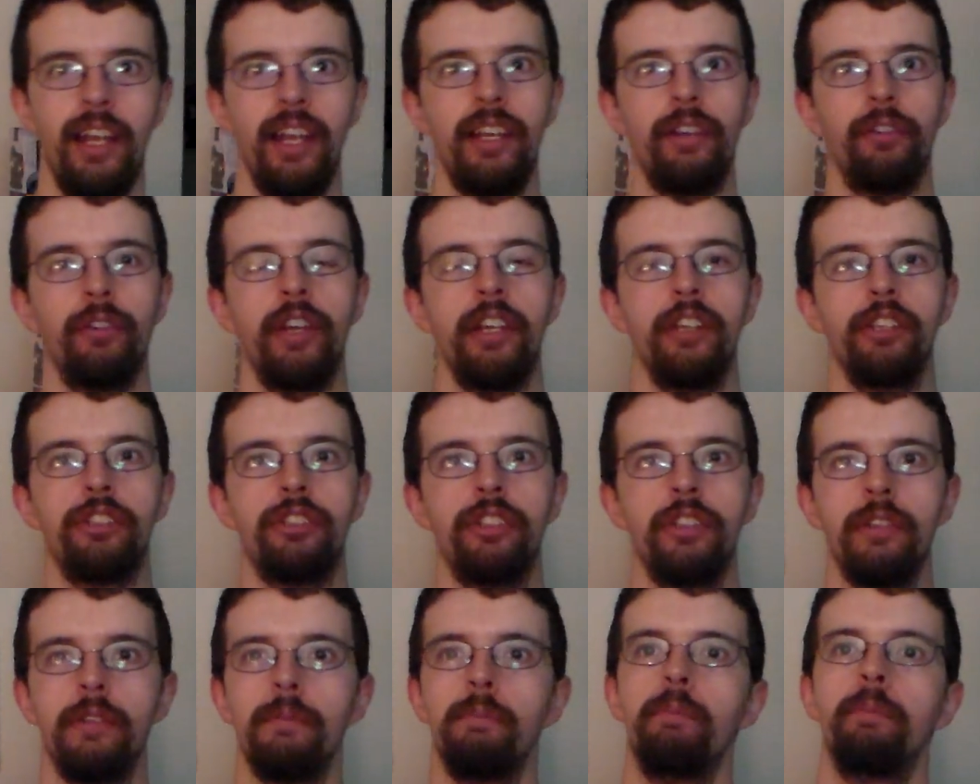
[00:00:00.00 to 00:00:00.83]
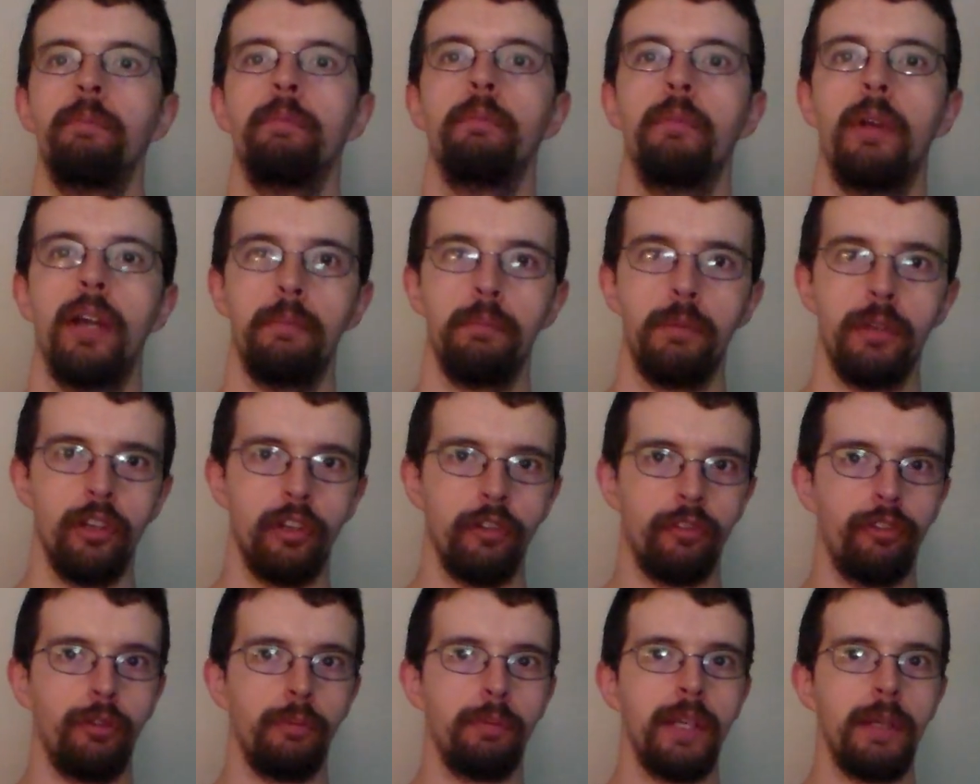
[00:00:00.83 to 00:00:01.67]
anyways, my
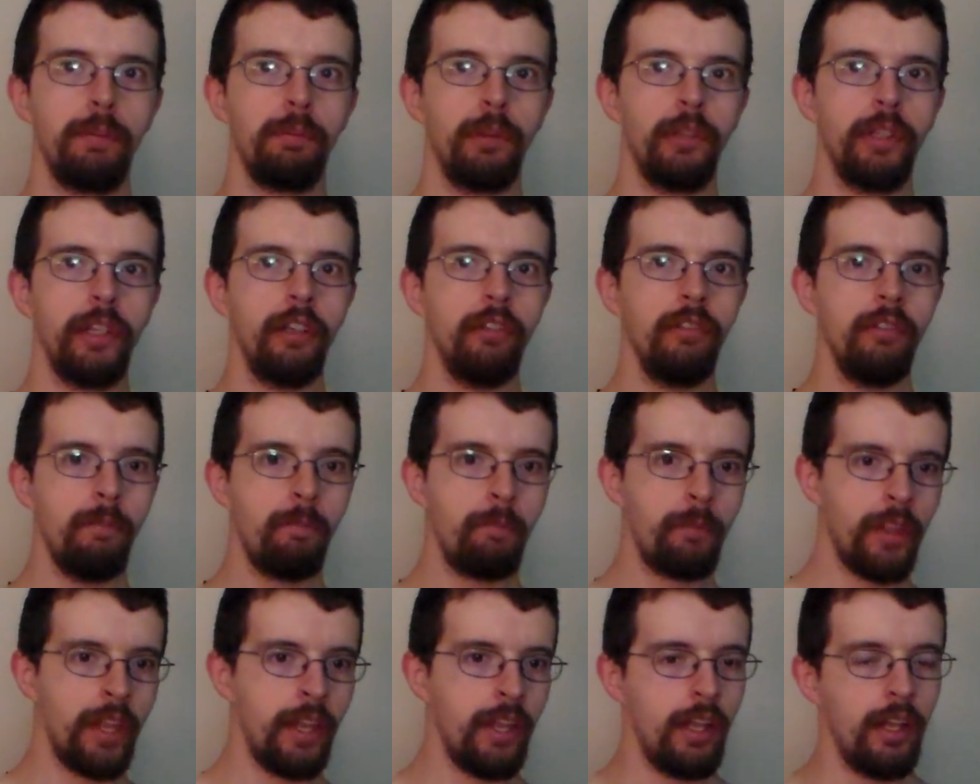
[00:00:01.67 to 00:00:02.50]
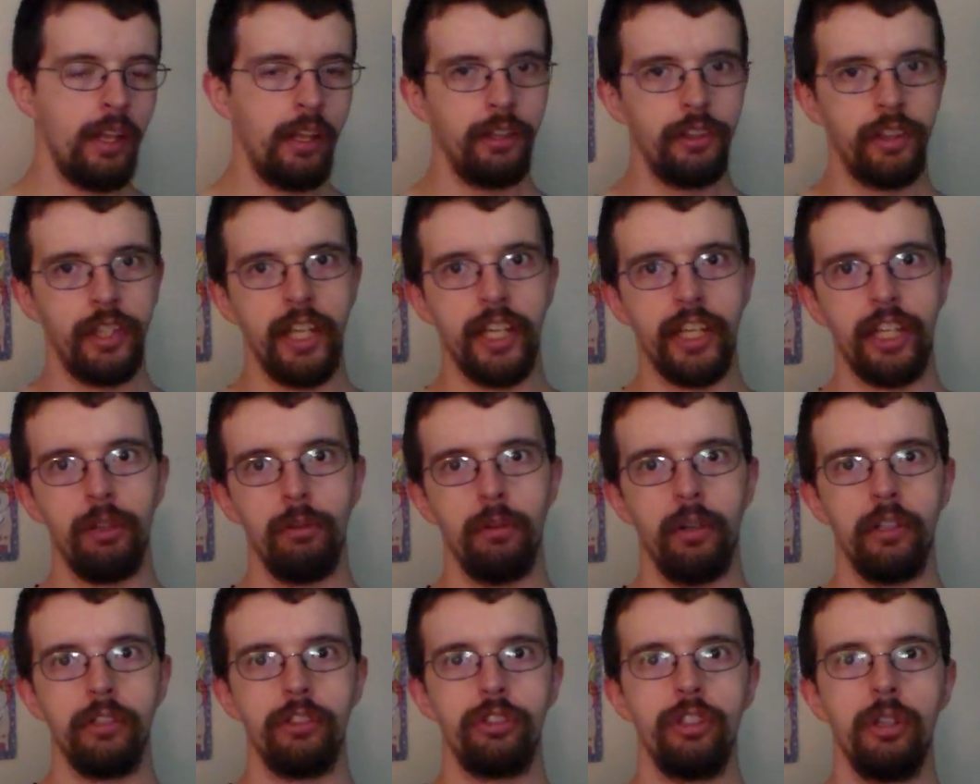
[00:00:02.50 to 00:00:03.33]
beautiful people, thank
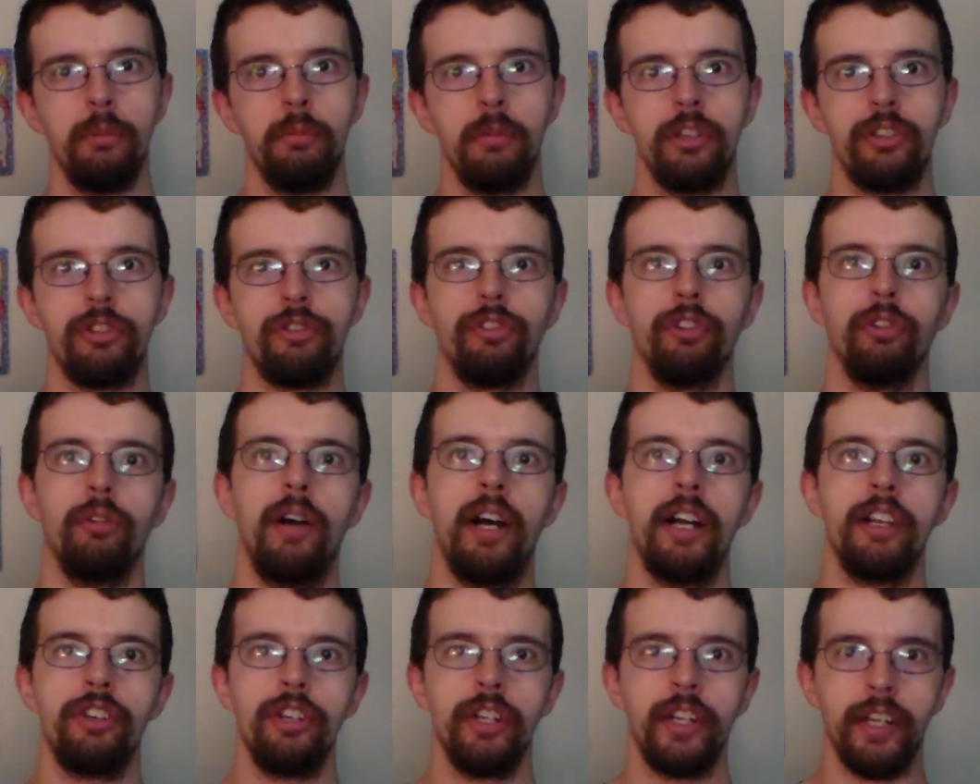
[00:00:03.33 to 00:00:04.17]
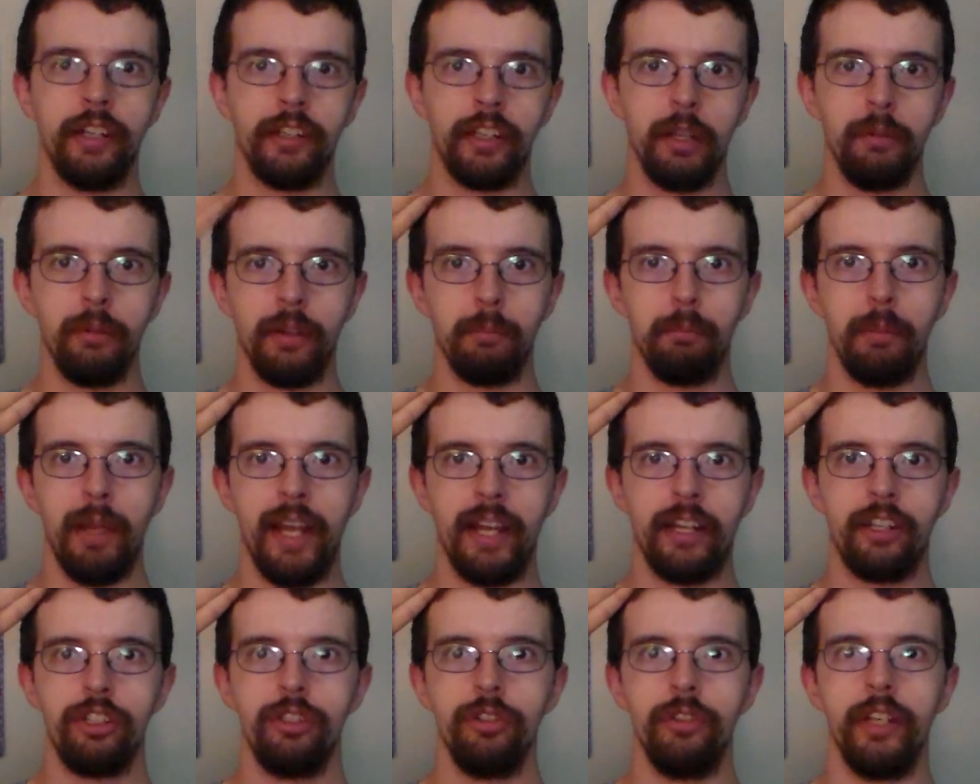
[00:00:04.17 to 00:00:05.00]
you all so much for watching and coming
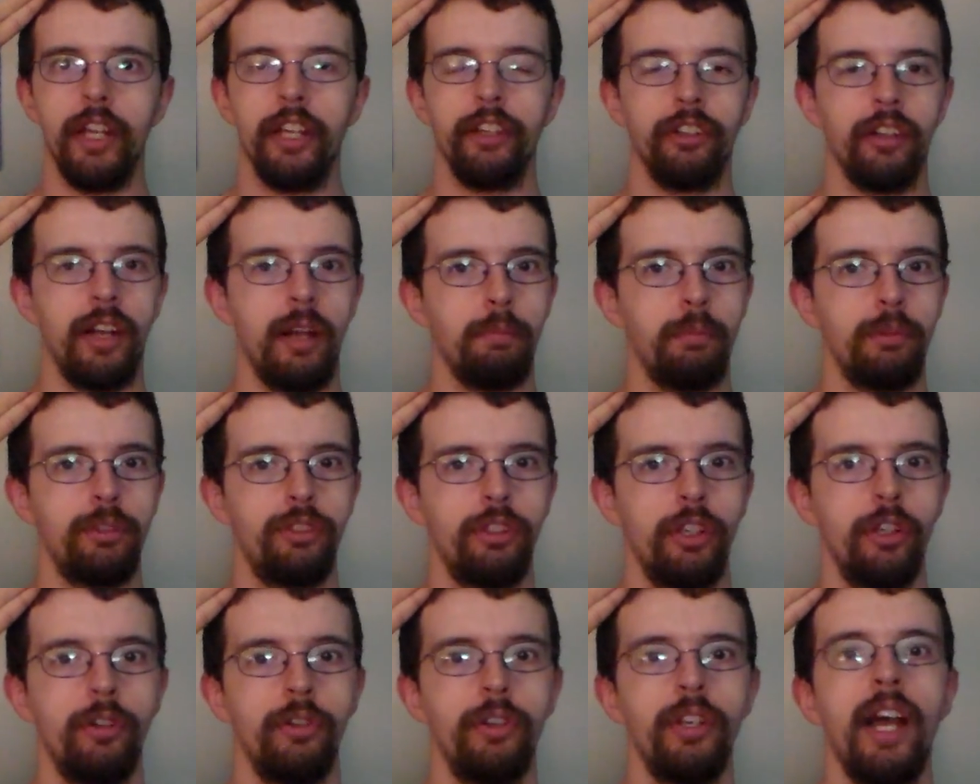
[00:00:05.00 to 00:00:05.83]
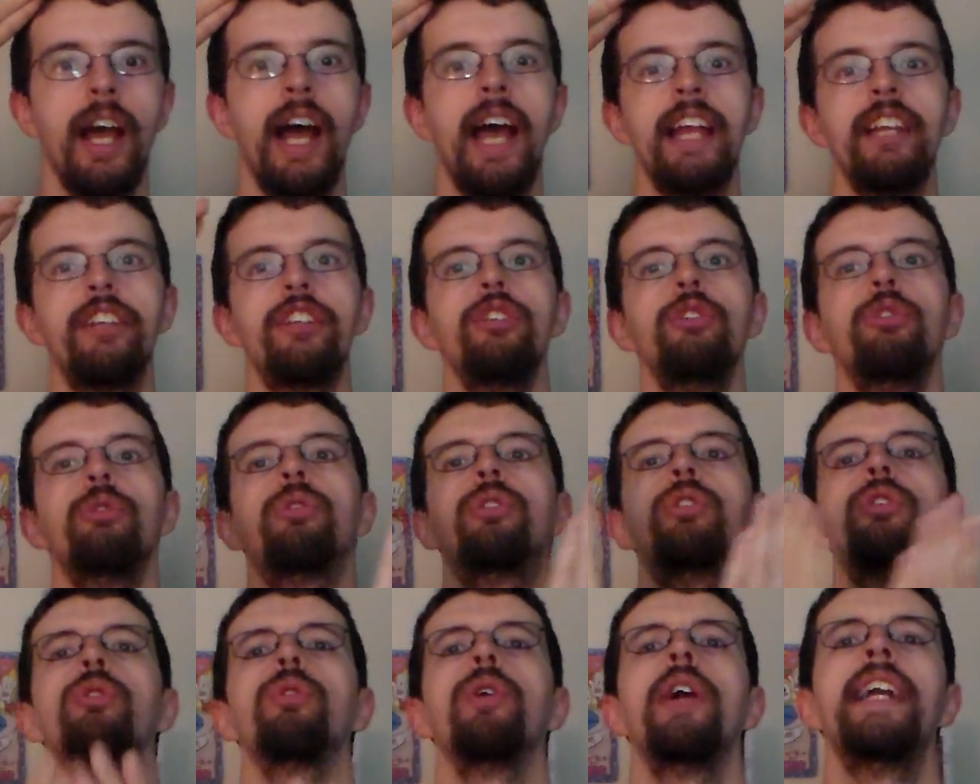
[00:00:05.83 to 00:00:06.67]
back to another episode. I do
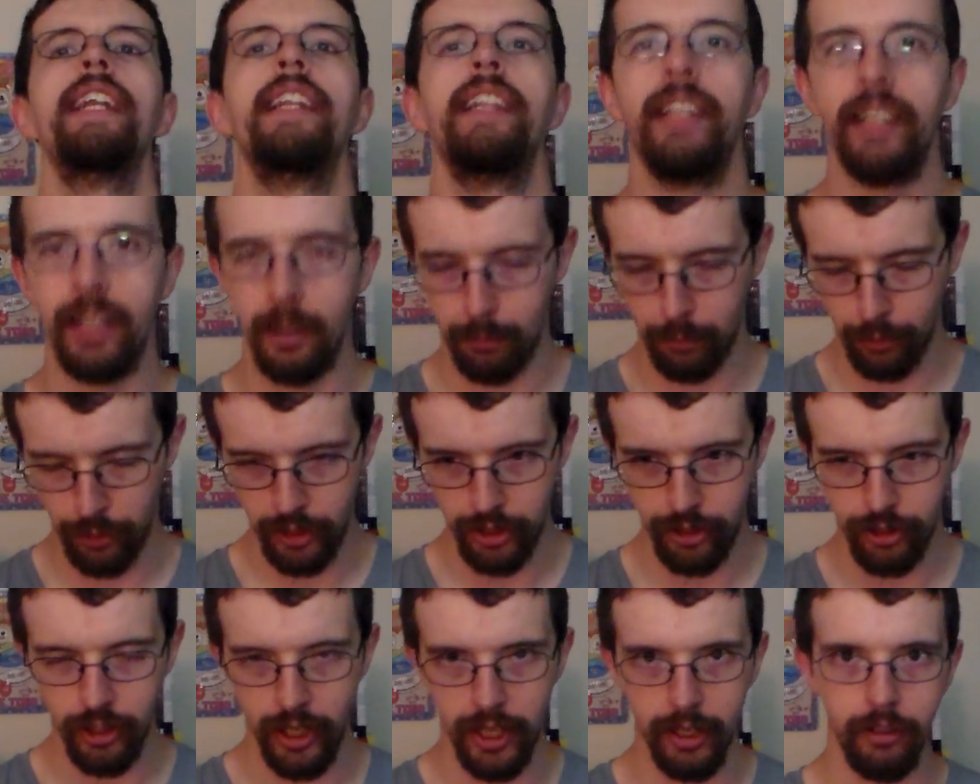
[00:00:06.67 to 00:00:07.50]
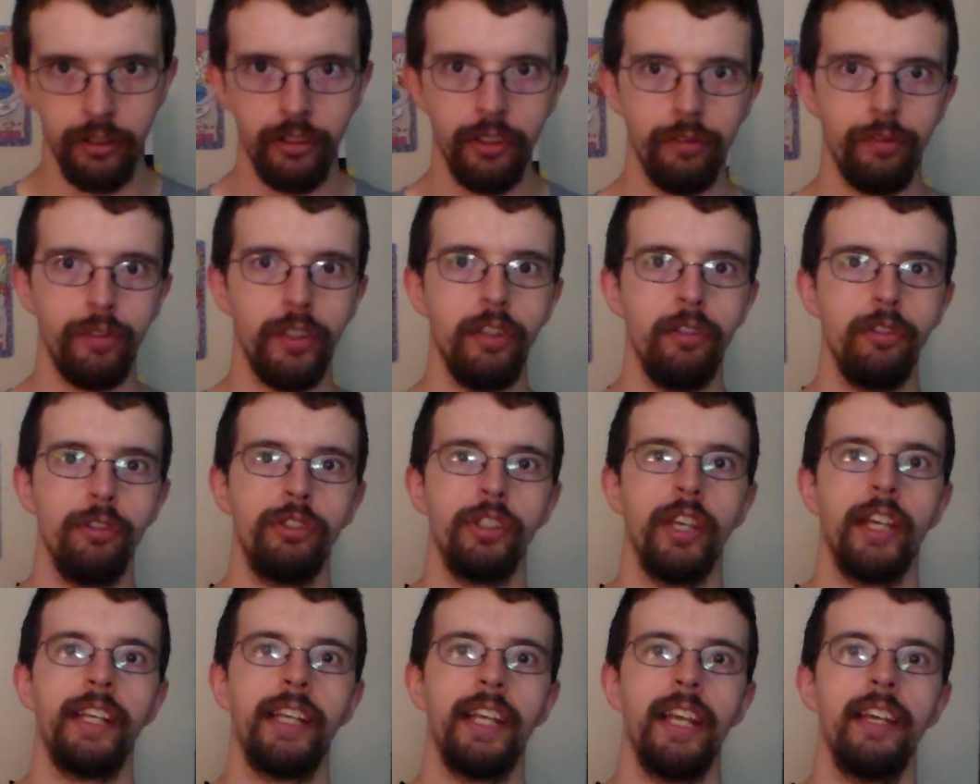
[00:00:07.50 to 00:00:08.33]
greatly appreciate the
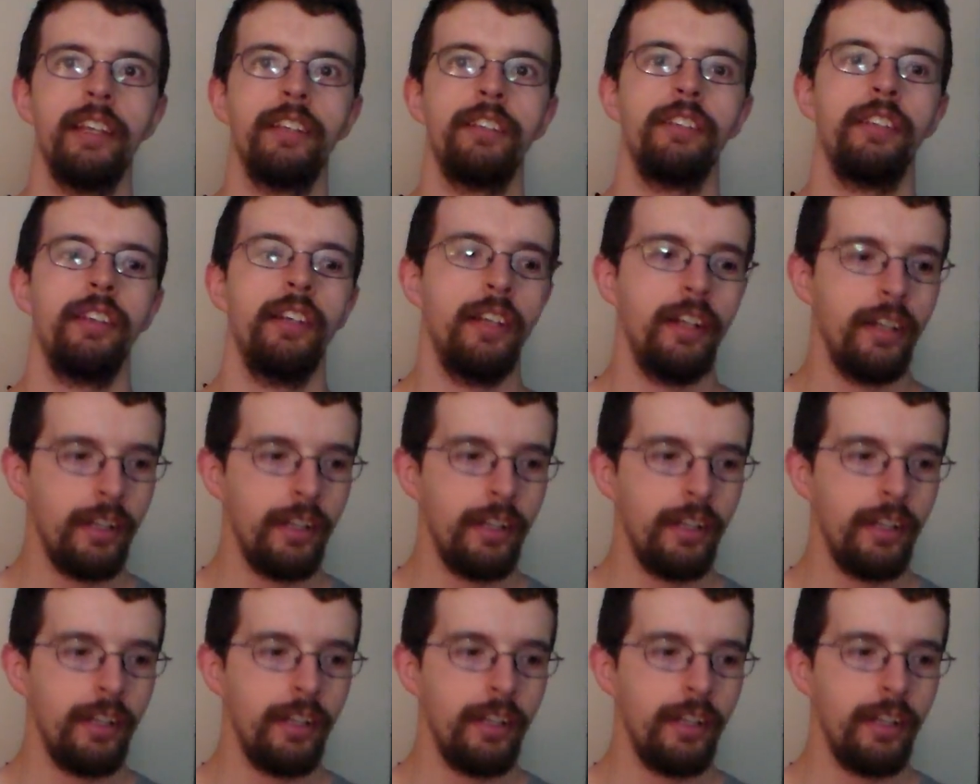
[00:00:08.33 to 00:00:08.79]
views I get.